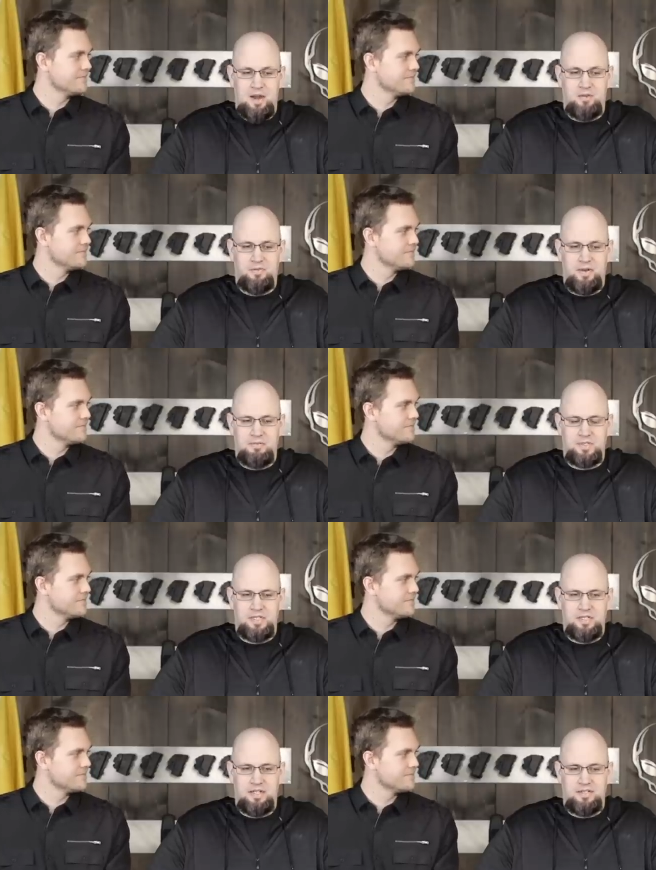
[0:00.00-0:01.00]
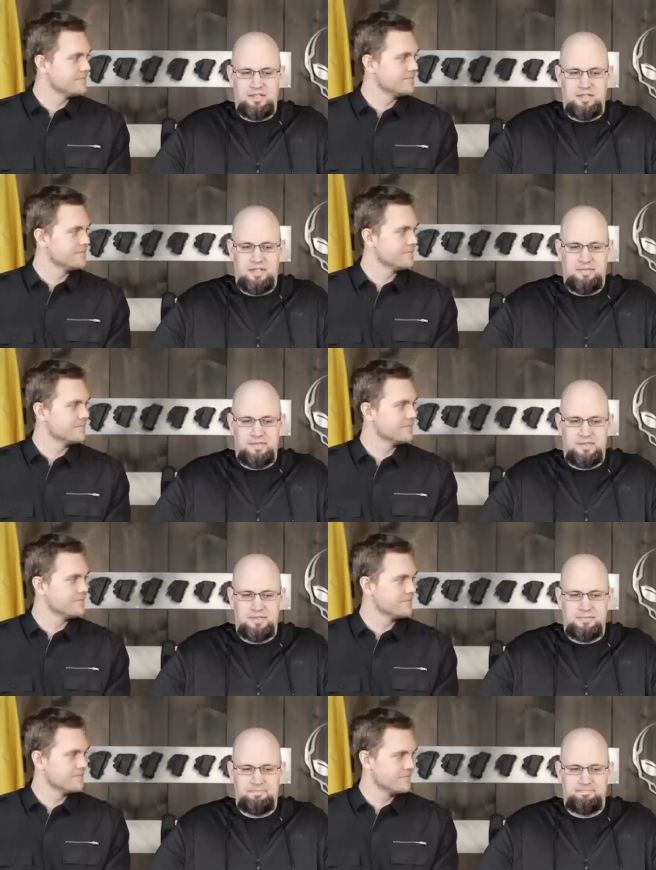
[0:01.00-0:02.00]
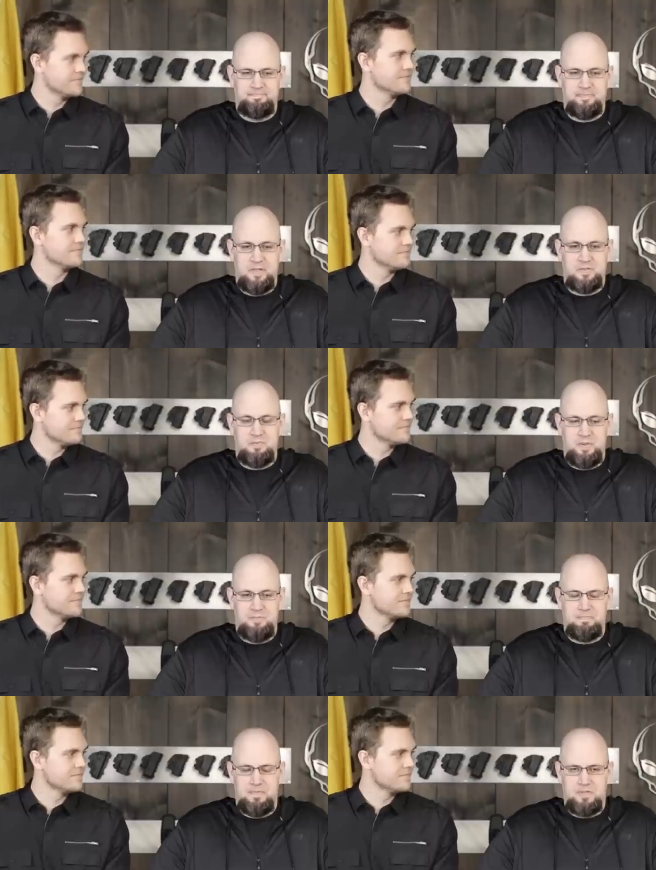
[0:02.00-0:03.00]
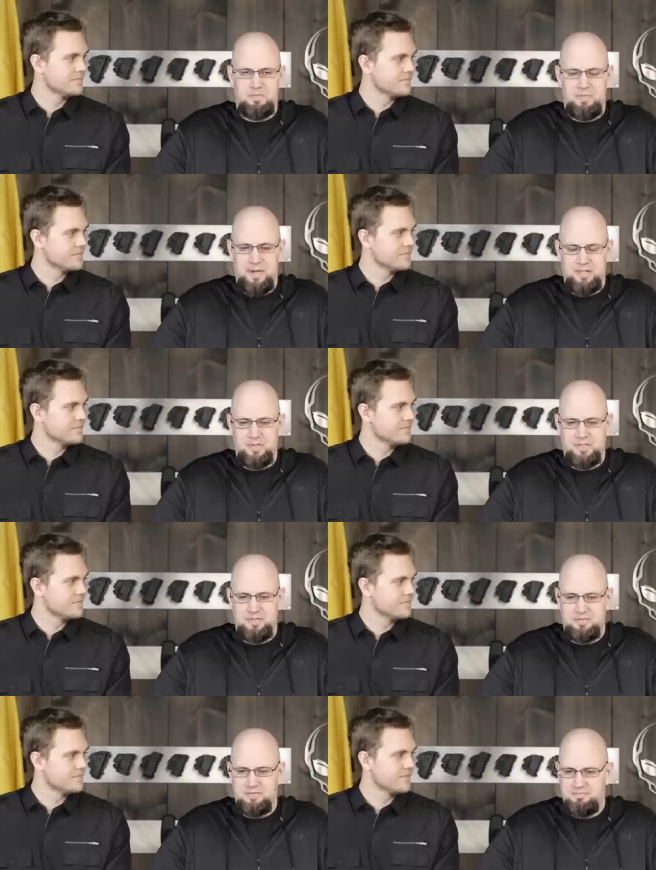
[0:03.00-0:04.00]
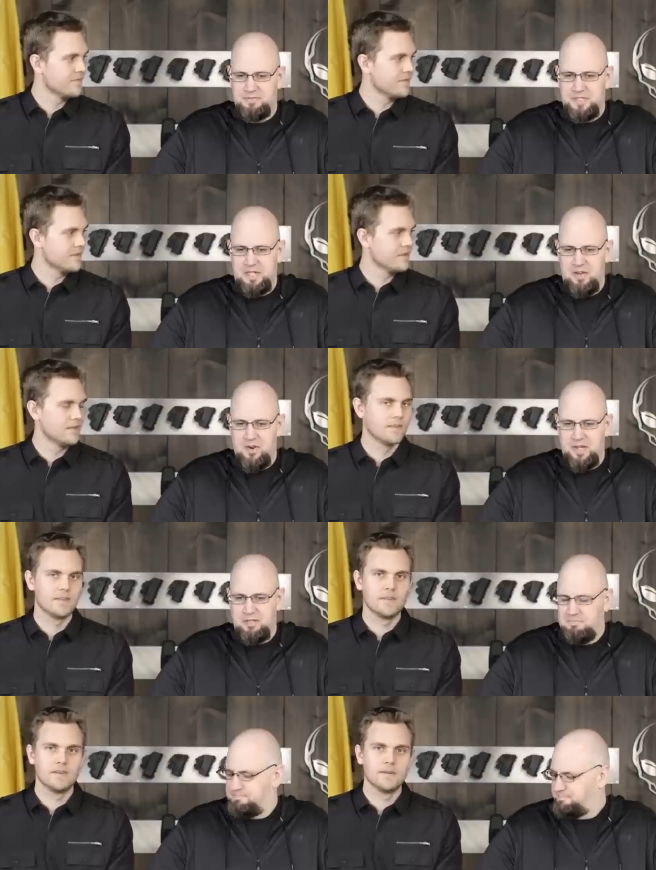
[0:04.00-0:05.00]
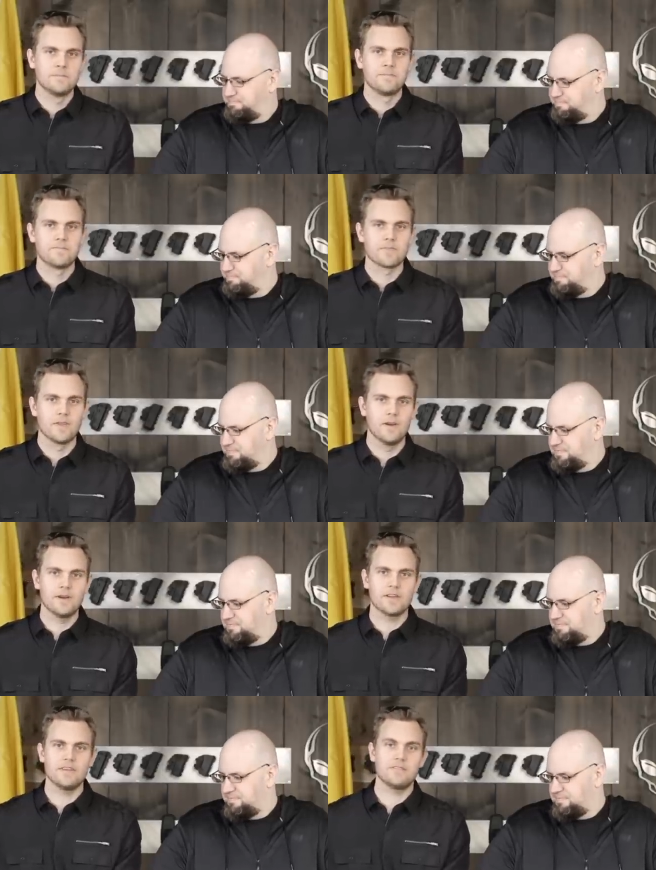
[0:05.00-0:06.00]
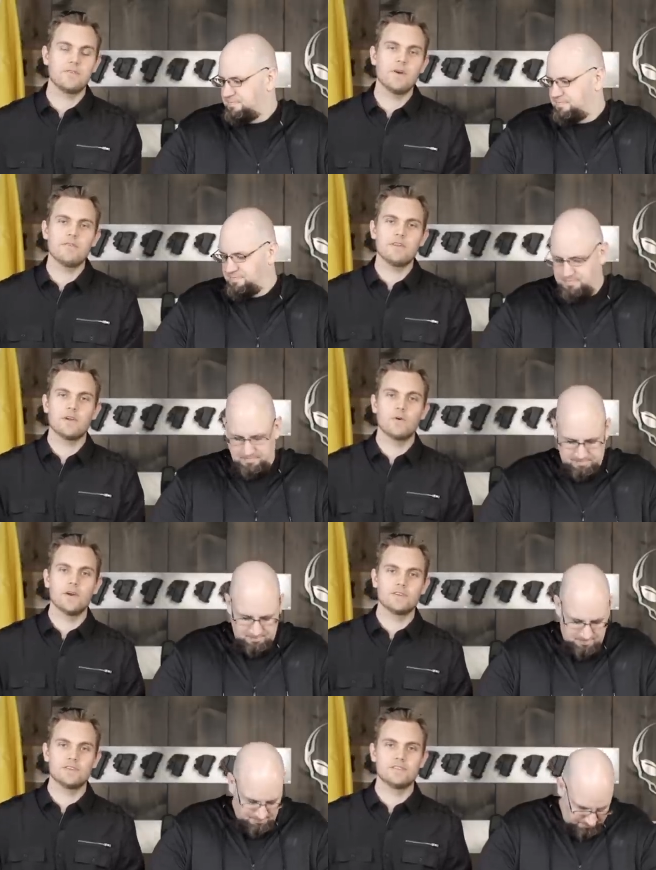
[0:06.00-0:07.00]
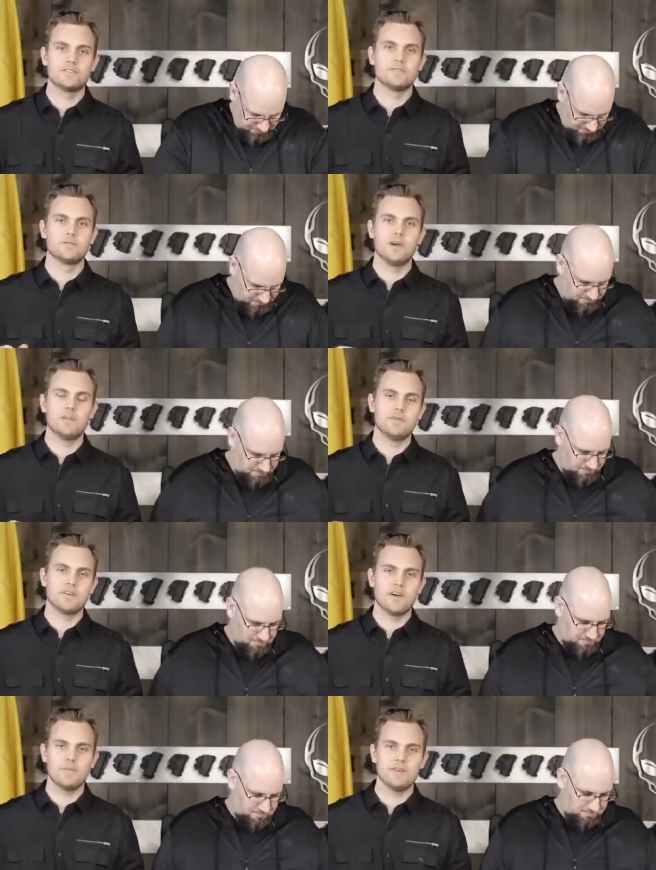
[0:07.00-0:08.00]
Speaker 1: Commander frame Sig 1911s. Those would be those would be my choice of Sig carry gun.
Speaker 2: All right, guys. If you have any questions, write them in the